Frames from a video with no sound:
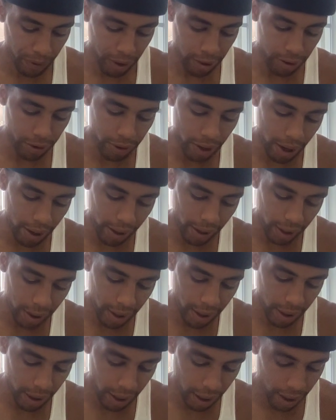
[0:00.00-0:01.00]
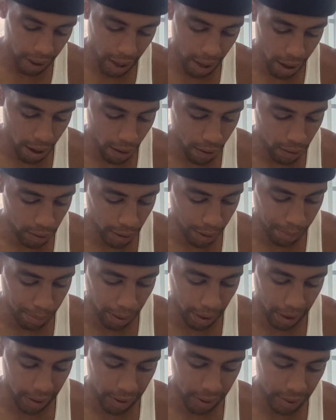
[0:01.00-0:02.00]
You shall eat it in a holy
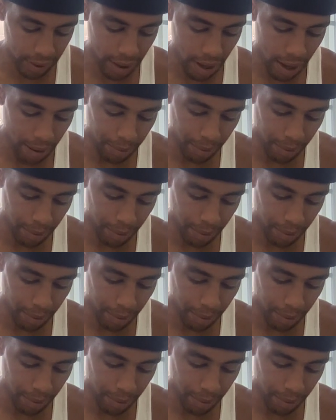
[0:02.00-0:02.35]
place,